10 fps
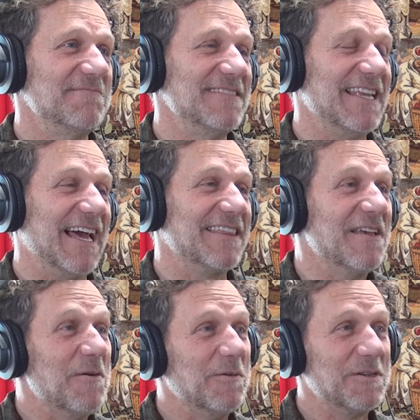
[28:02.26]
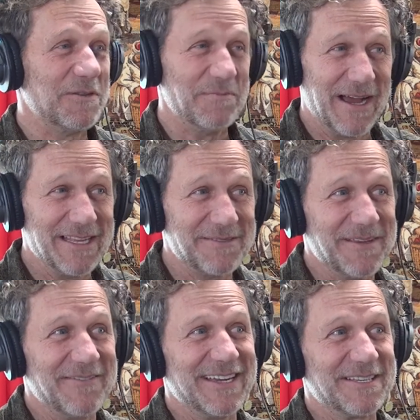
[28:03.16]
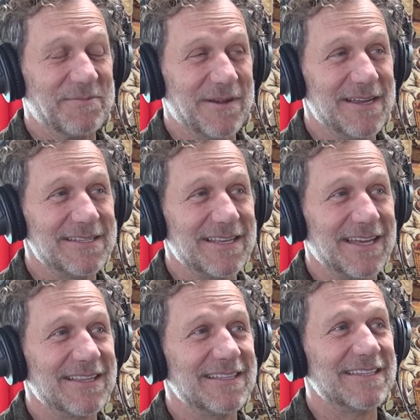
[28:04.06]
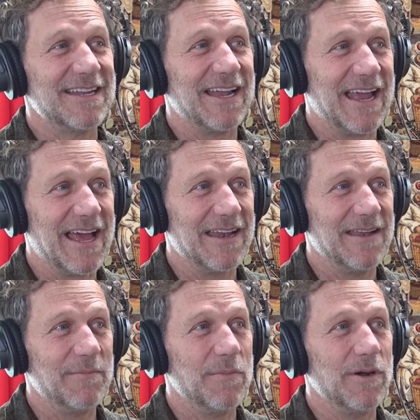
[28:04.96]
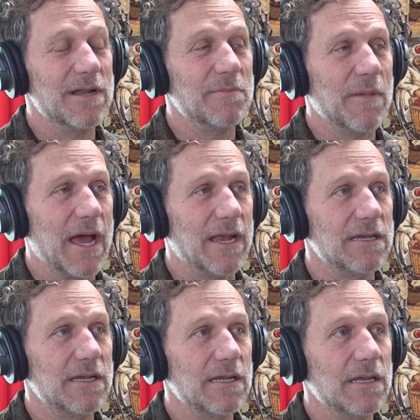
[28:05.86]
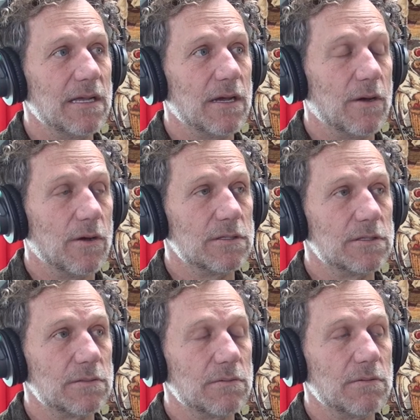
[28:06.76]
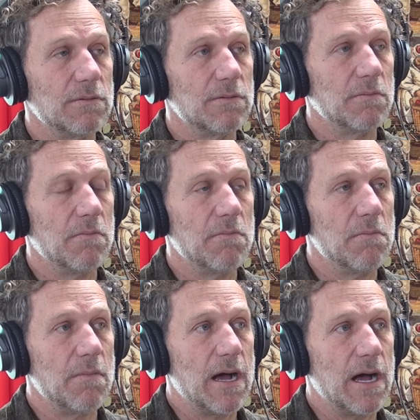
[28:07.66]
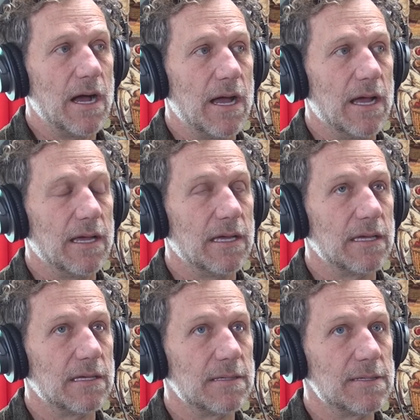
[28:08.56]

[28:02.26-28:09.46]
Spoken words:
death, which reminds me of an experience like this that I had at Burning Man, was probably